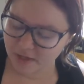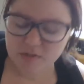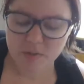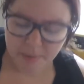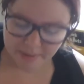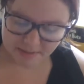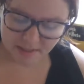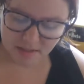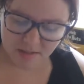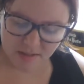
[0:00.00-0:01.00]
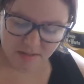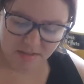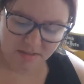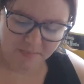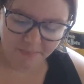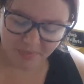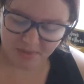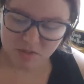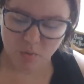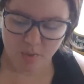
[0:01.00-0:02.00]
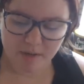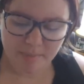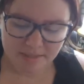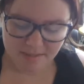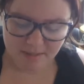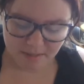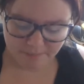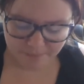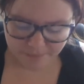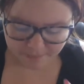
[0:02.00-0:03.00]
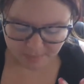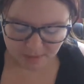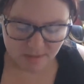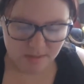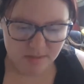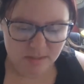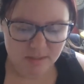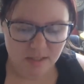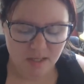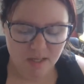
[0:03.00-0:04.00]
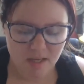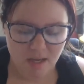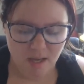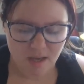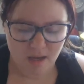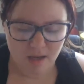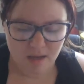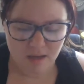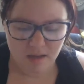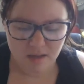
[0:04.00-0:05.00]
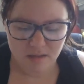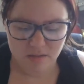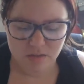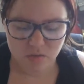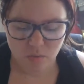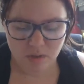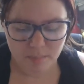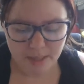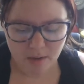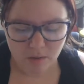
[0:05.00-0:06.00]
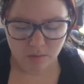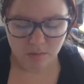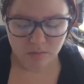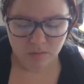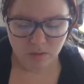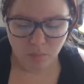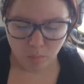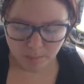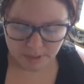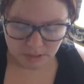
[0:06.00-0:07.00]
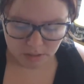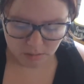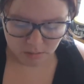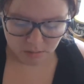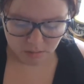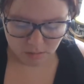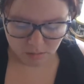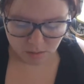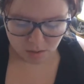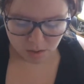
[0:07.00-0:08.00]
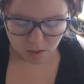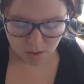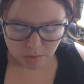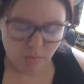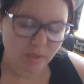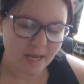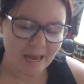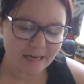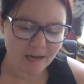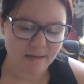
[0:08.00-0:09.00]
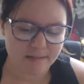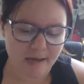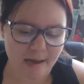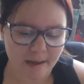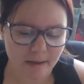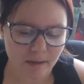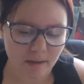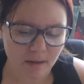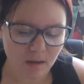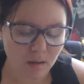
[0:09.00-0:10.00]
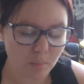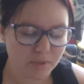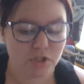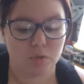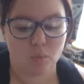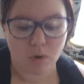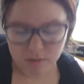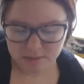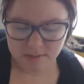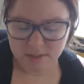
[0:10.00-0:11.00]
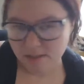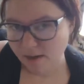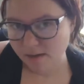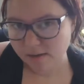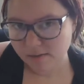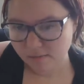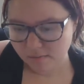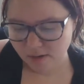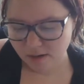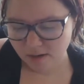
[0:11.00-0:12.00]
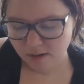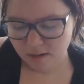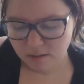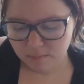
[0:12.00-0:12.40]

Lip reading: anyways, the story basically is a story about a woman who cannot die, but she wants to die, right?